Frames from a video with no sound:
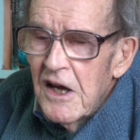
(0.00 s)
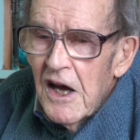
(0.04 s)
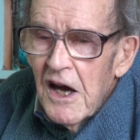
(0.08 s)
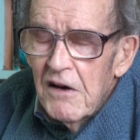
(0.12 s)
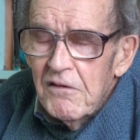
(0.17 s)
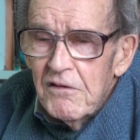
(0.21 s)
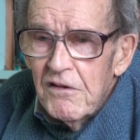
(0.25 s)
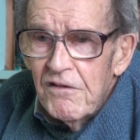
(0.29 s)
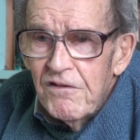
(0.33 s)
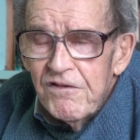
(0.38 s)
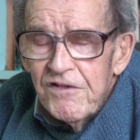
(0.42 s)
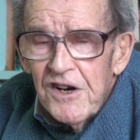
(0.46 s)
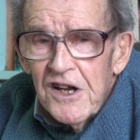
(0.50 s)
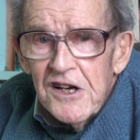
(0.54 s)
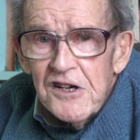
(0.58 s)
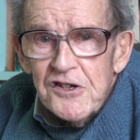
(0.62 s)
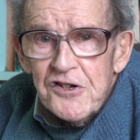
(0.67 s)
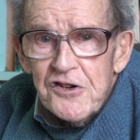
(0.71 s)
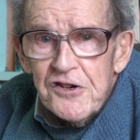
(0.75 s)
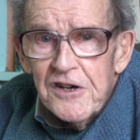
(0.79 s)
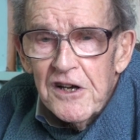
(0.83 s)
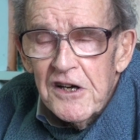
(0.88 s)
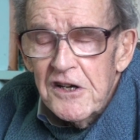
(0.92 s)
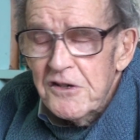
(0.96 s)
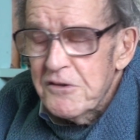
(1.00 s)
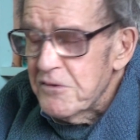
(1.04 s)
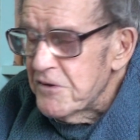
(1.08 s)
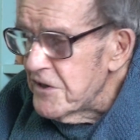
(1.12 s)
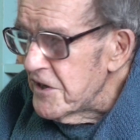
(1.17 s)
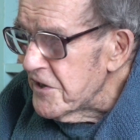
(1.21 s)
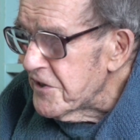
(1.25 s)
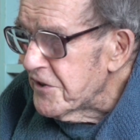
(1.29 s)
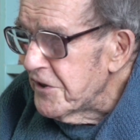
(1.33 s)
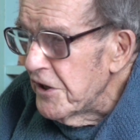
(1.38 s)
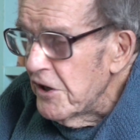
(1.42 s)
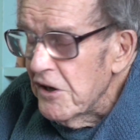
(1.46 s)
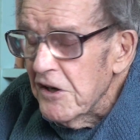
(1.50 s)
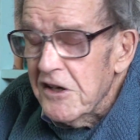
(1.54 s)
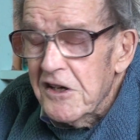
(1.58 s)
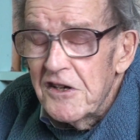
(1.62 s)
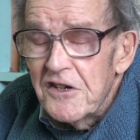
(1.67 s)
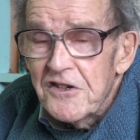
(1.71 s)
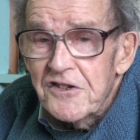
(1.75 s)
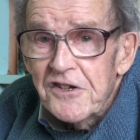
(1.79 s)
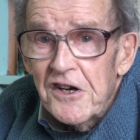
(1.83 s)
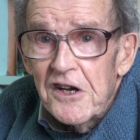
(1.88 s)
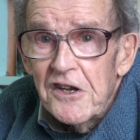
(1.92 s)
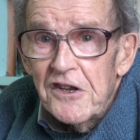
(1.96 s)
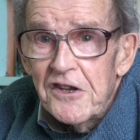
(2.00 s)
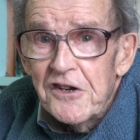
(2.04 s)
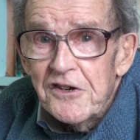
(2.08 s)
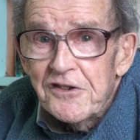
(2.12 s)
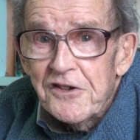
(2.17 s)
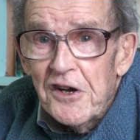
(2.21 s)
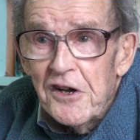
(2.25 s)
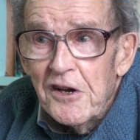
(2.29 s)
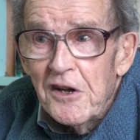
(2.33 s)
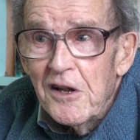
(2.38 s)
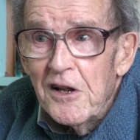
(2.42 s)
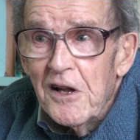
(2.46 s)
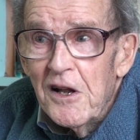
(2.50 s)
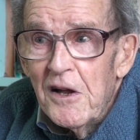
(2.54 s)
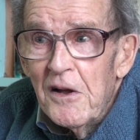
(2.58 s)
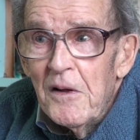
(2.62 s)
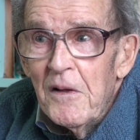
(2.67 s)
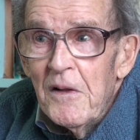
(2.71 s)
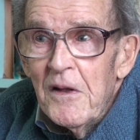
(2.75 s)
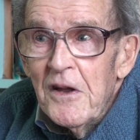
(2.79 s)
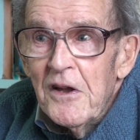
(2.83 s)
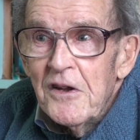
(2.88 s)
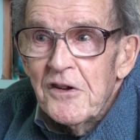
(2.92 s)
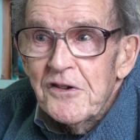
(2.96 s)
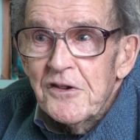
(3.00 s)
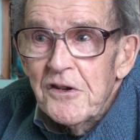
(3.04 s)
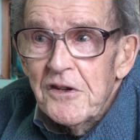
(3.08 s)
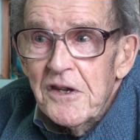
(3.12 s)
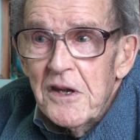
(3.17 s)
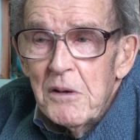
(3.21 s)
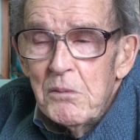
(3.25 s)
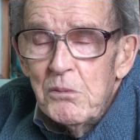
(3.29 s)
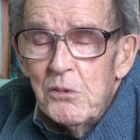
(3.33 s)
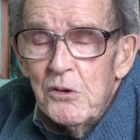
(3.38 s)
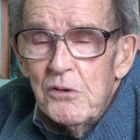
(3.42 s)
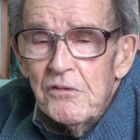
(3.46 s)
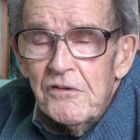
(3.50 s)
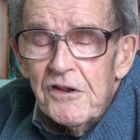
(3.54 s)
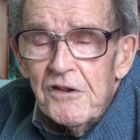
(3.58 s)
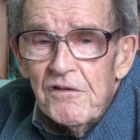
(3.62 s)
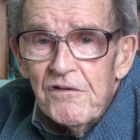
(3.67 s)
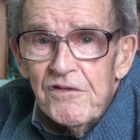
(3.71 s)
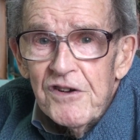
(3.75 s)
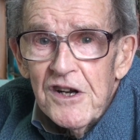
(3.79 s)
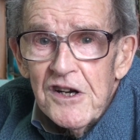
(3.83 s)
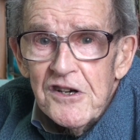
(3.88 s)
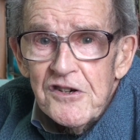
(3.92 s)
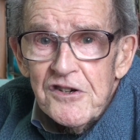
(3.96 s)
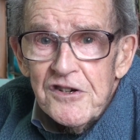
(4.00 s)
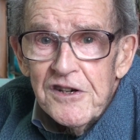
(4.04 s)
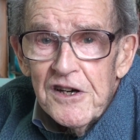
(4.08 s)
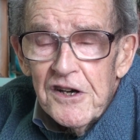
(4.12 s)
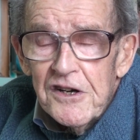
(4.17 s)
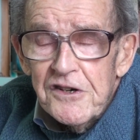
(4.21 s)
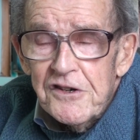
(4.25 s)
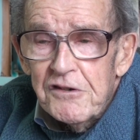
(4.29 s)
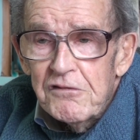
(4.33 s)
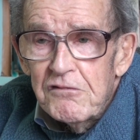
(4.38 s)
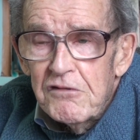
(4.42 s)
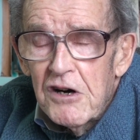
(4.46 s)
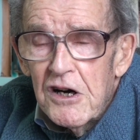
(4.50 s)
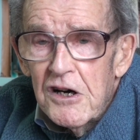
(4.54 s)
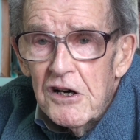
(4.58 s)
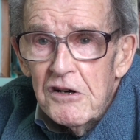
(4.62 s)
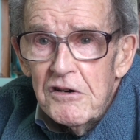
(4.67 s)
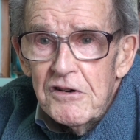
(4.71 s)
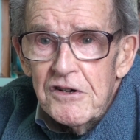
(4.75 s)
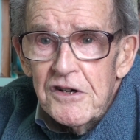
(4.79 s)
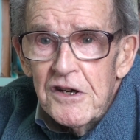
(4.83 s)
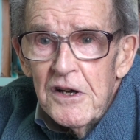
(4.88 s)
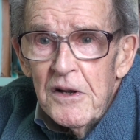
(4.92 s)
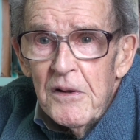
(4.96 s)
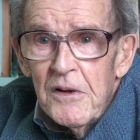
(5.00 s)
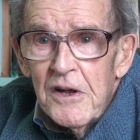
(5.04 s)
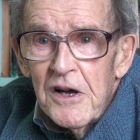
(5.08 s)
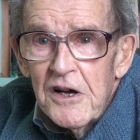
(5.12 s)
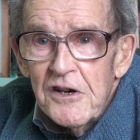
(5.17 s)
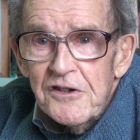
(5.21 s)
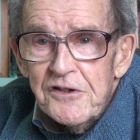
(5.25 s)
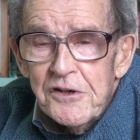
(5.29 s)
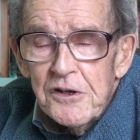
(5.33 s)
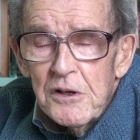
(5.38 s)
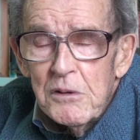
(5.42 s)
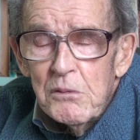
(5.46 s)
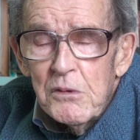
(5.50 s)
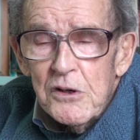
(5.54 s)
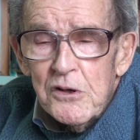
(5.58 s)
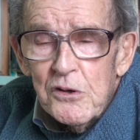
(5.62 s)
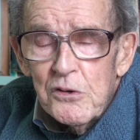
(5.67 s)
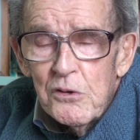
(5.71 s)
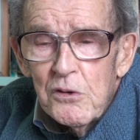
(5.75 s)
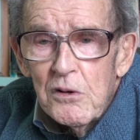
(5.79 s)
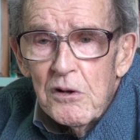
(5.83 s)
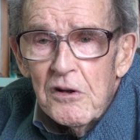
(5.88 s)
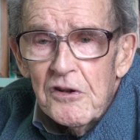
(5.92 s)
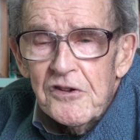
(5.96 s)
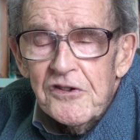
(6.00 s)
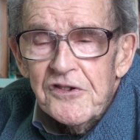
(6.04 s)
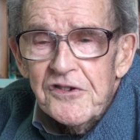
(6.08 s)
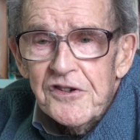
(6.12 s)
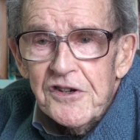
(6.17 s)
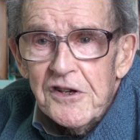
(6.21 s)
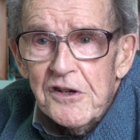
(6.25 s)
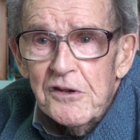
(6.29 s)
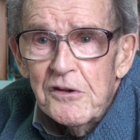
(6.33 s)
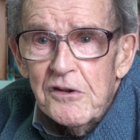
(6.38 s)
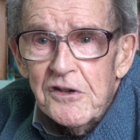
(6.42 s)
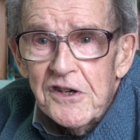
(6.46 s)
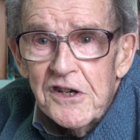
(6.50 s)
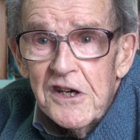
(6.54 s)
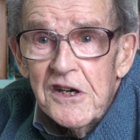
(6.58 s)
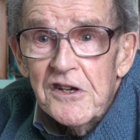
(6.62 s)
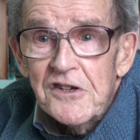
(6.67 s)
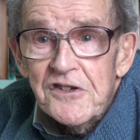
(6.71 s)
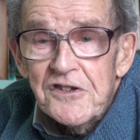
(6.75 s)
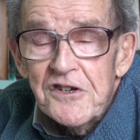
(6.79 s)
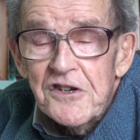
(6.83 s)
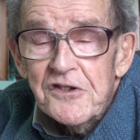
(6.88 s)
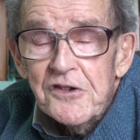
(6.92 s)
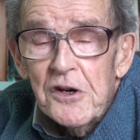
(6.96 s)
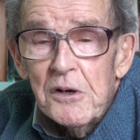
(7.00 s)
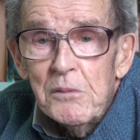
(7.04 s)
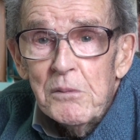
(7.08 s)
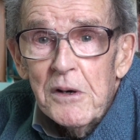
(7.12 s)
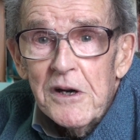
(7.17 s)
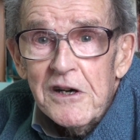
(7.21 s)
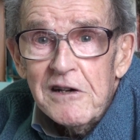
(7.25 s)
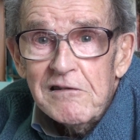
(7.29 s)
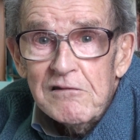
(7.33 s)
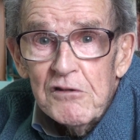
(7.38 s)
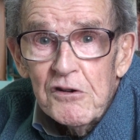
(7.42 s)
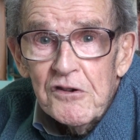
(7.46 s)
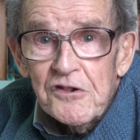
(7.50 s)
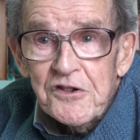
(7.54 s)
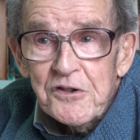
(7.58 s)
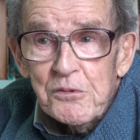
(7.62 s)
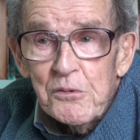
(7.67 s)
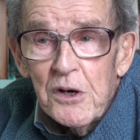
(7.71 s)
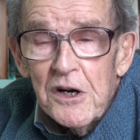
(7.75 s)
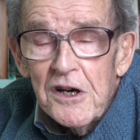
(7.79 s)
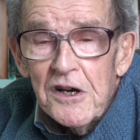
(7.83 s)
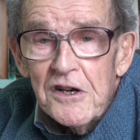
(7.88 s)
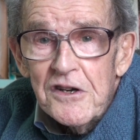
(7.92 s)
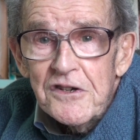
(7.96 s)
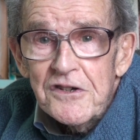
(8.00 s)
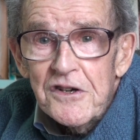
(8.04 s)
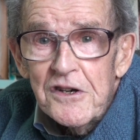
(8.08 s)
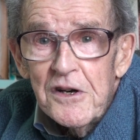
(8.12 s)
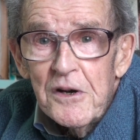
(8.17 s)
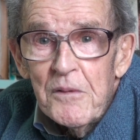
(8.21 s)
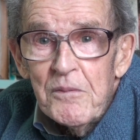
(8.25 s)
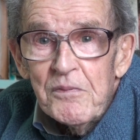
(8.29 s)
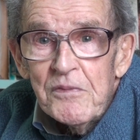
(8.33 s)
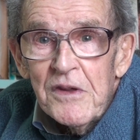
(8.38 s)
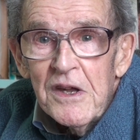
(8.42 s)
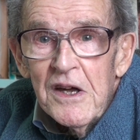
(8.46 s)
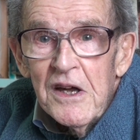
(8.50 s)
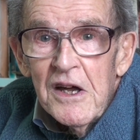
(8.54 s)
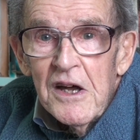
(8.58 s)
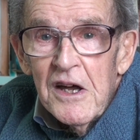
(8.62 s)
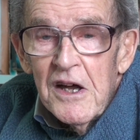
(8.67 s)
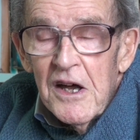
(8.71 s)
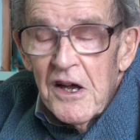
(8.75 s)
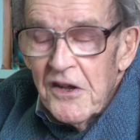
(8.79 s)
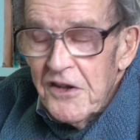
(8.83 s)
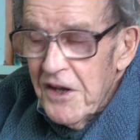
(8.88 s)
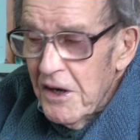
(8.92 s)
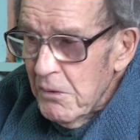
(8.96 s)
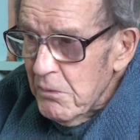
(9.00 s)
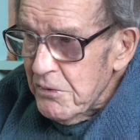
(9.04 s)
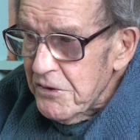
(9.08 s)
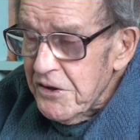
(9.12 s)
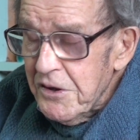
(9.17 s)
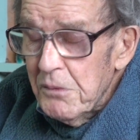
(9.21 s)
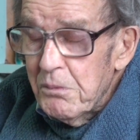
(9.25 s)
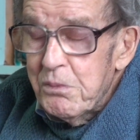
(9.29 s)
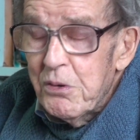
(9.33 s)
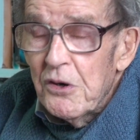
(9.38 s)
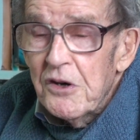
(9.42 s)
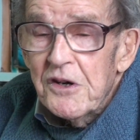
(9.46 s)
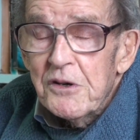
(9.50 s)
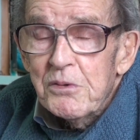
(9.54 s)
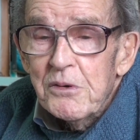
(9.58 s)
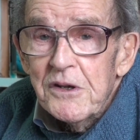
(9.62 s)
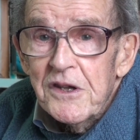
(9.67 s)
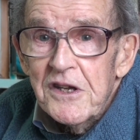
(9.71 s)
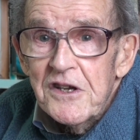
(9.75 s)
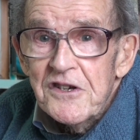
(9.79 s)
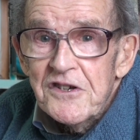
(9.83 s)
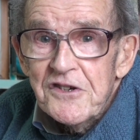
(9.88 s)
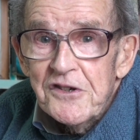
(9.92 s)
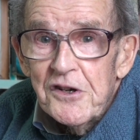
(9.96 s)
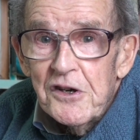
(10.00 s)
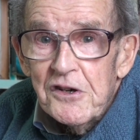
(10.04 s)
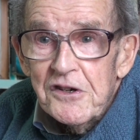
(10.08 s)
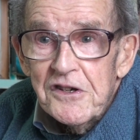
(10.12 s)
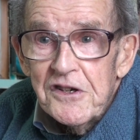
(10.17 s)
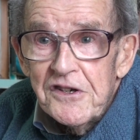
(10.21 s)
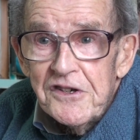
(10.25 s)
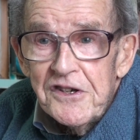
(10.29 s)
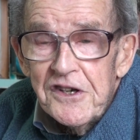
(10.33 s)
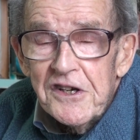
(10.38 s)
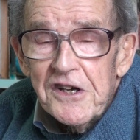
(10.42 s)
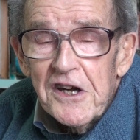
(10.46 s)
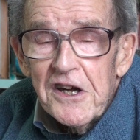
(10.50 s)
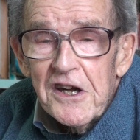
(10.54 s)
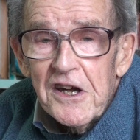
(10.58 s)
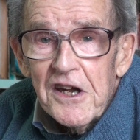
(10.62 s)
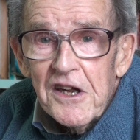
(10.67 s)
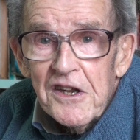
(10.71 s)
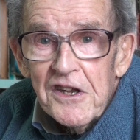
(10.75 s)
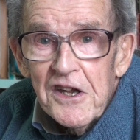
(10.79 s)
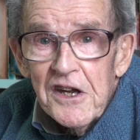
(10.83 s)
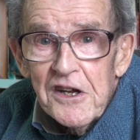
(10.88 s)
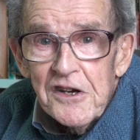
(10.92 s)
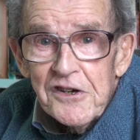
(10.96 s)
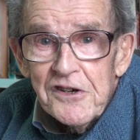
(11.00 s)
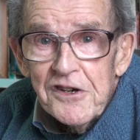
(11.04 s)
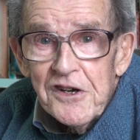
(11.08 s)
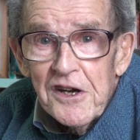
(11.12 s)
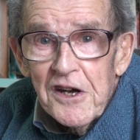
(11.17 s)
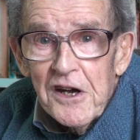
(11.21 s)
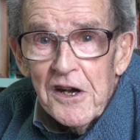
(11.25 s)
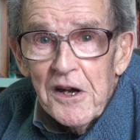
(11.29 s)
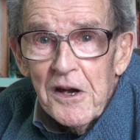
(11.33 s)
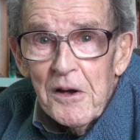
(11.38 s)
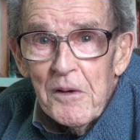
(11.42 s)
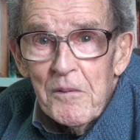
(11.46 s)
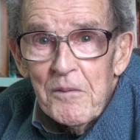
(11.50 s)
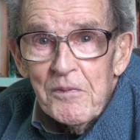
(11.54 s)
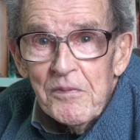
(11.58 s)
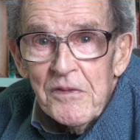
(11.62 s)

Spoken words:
have a flashlight, because it's dark inside the tunnel, so they'd move the flashlight around until McCall signaled, "Yes, it's on my crosswires." That was the point where they started digging that day.